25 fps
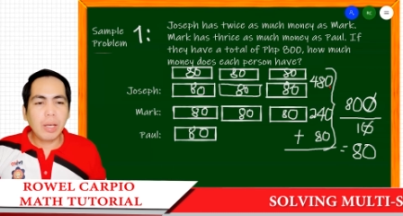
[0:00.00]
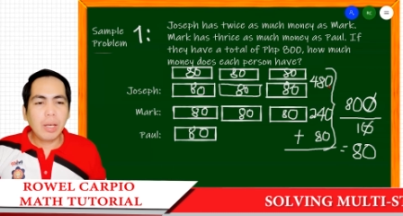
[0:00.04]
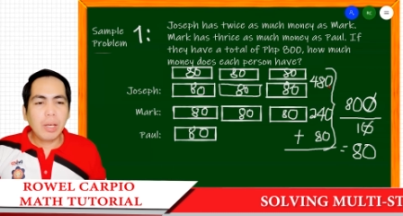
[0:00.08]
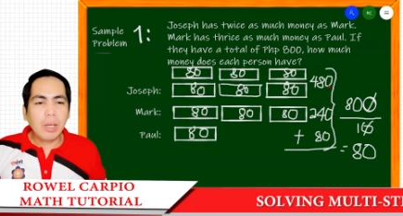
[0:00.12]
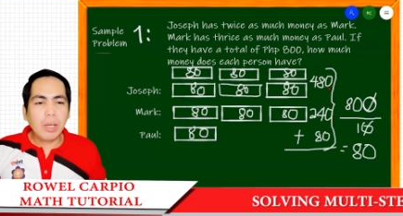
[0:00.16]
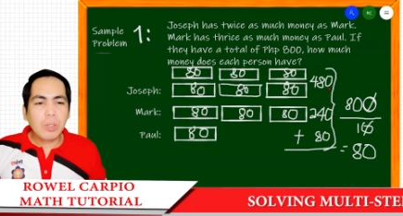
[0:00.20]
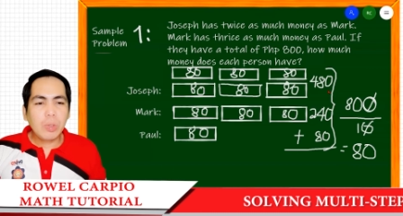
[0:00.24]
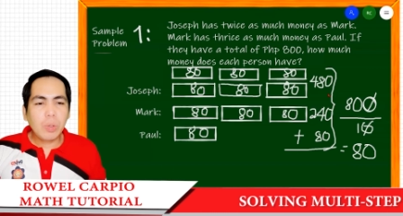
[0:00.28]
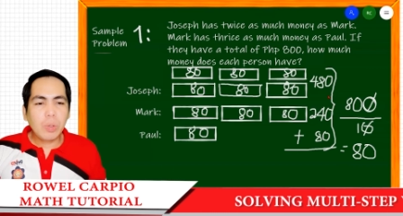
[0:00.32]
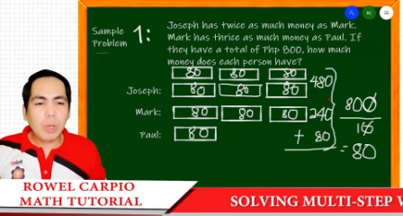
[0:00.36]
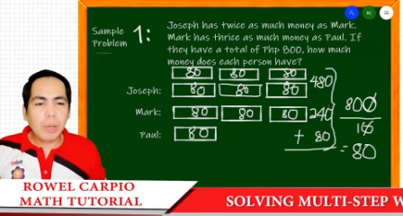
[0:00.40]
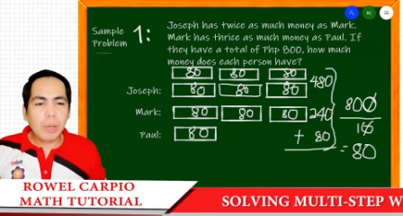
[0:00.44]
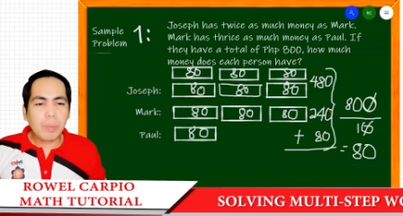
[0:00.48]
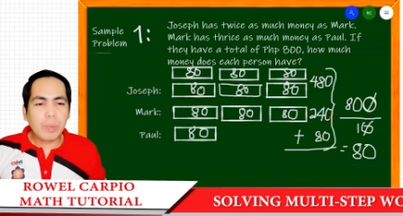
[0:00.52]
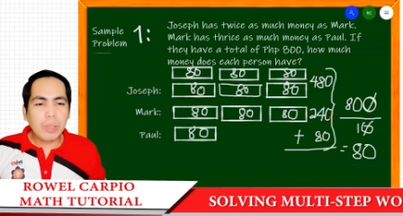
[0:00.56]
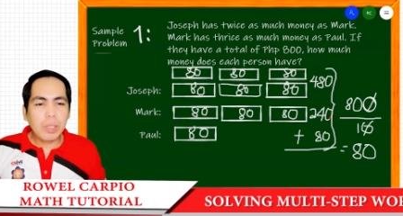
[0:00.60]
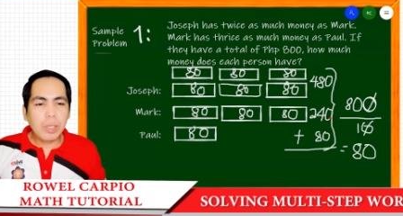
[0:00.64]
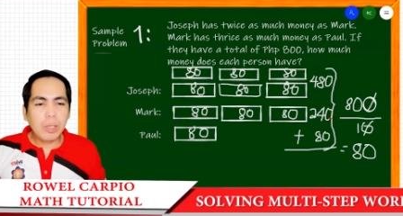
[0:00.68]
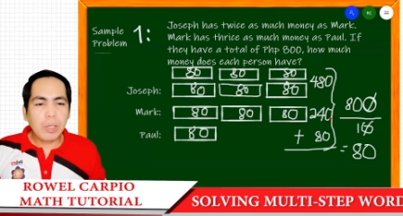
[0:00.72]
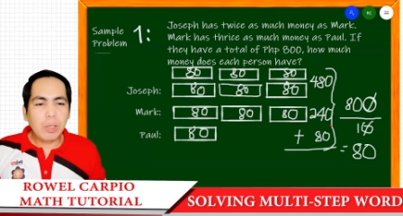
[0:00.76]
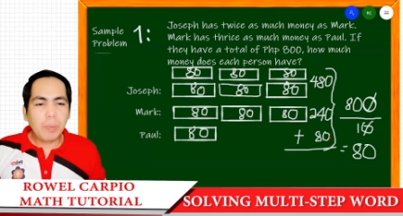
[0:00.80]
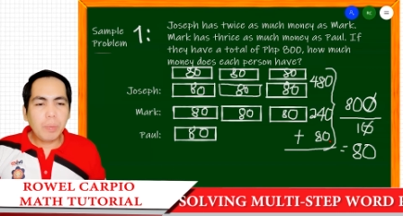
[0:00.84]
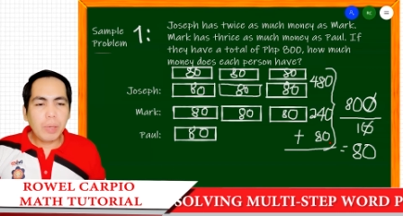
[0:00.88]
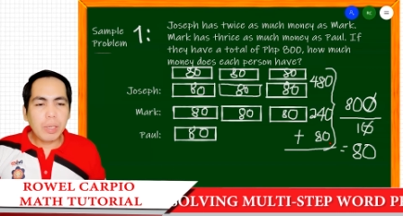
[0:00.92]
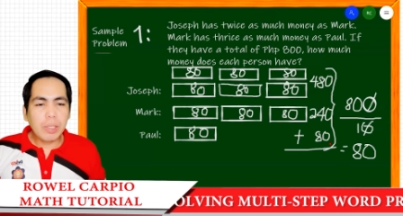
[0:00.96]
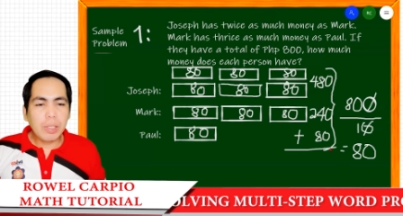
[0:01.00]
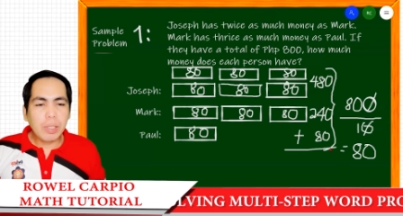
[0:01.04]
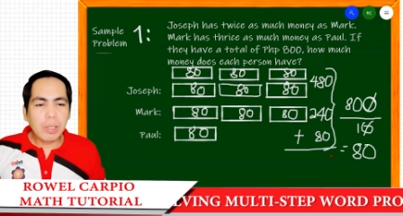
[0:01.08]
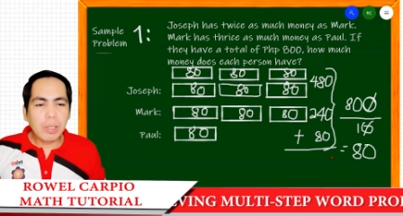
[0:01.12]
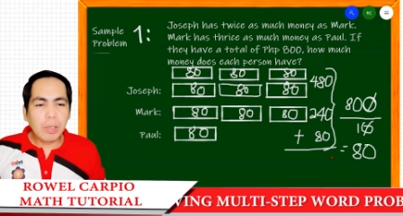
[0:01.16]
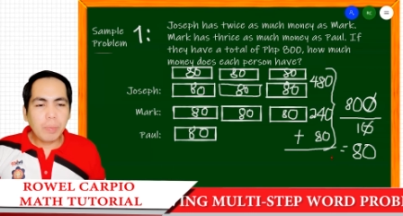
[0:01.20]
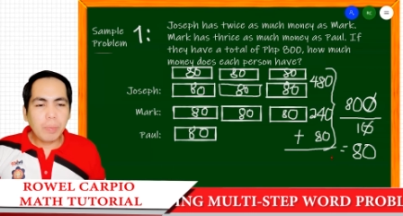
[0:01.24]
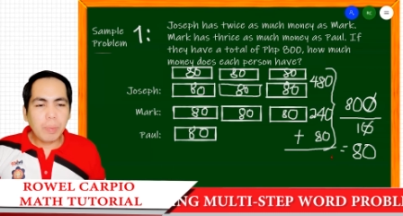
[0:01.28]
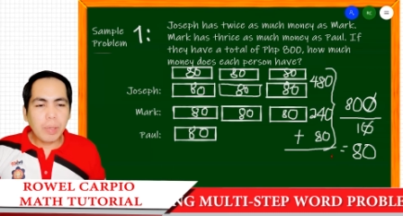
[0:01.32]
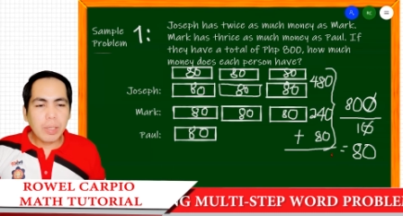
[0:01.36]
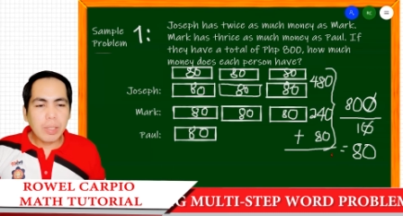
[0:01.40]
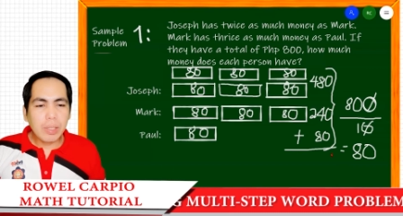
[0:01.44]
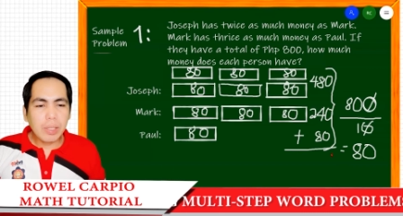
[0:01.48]
So we have 0 plus 0
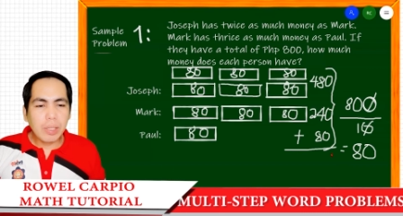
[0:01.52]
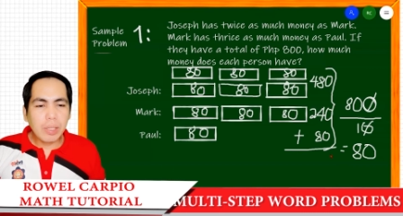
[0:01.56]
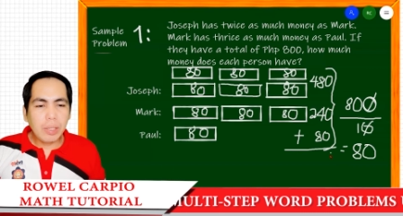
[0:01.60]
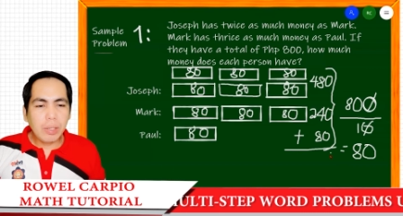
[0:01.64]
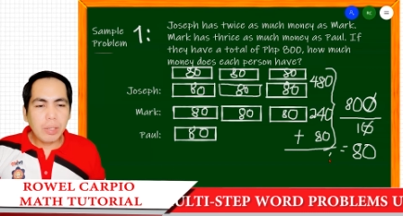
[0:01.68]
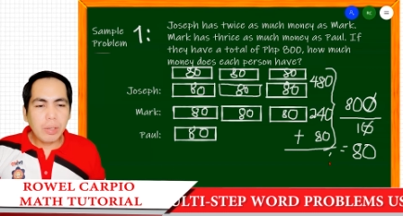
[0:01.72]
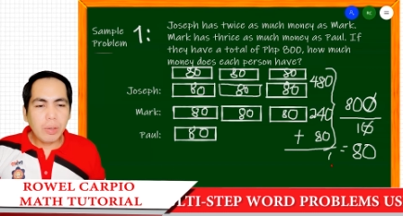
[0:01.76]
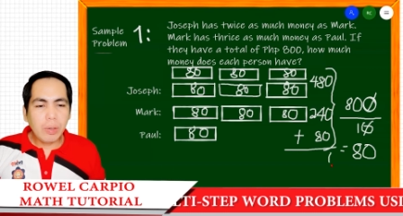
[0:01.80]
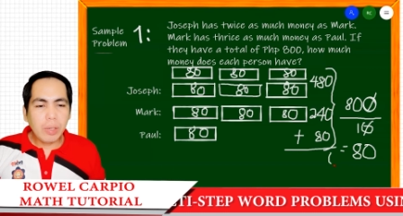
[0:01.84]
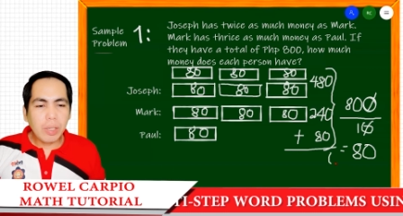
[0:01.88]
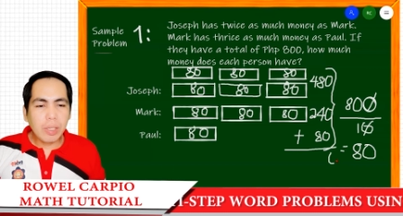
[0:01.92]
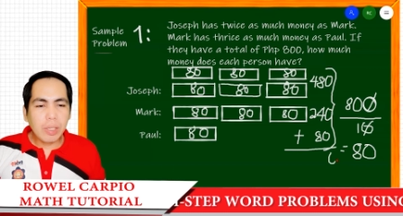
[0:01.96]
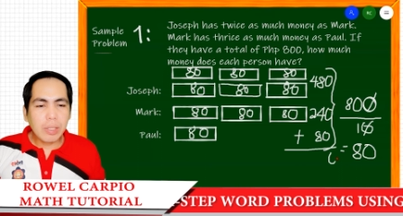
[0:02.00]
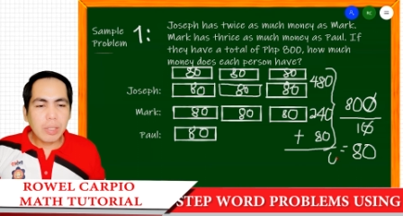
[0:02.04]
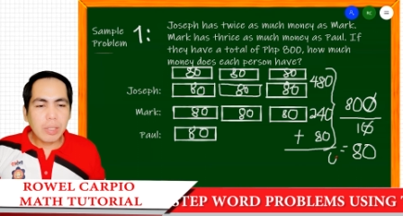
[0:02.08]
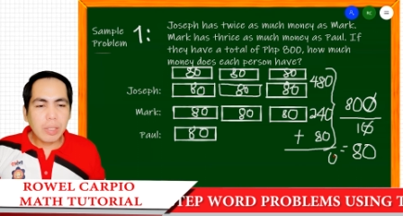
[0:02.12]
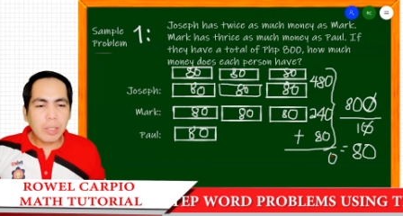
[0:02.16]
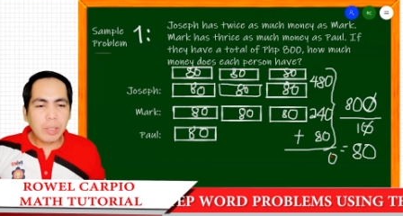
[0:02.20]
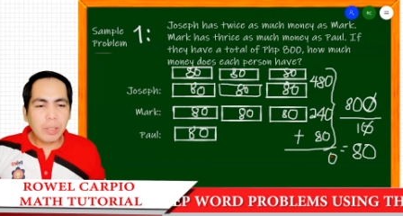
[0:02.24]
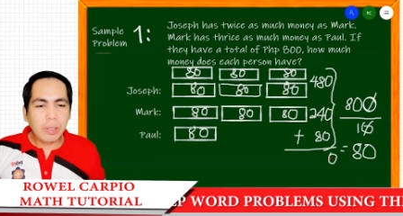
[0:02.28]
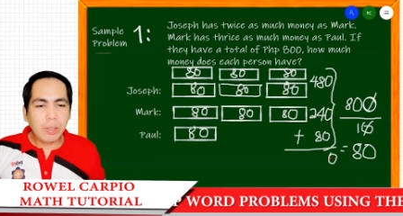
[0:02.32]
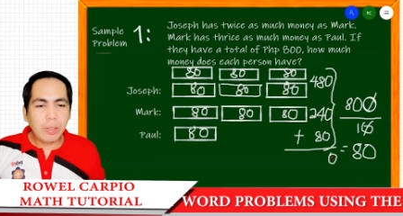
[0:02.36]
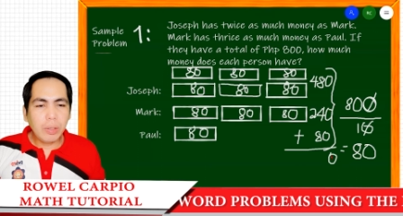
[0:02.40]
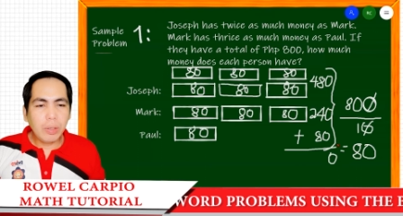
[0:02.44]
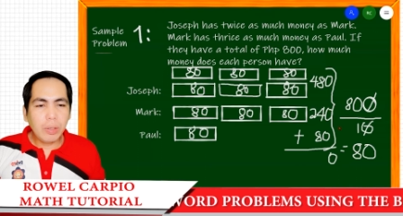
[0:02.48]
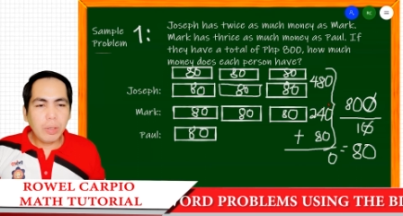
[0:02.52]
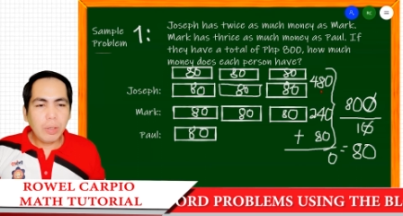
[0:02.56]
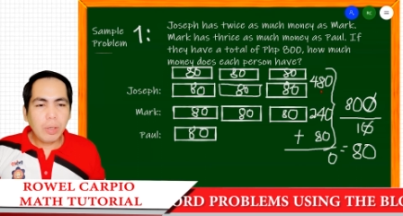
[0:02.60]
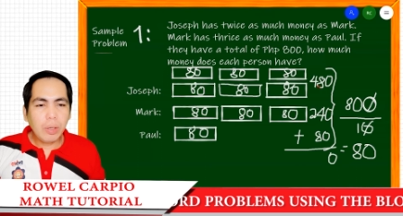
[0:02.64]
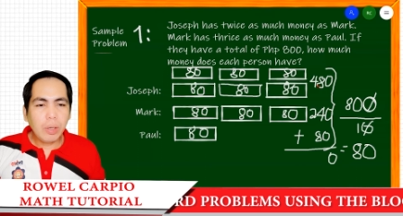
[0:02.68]
plus 0 is 0.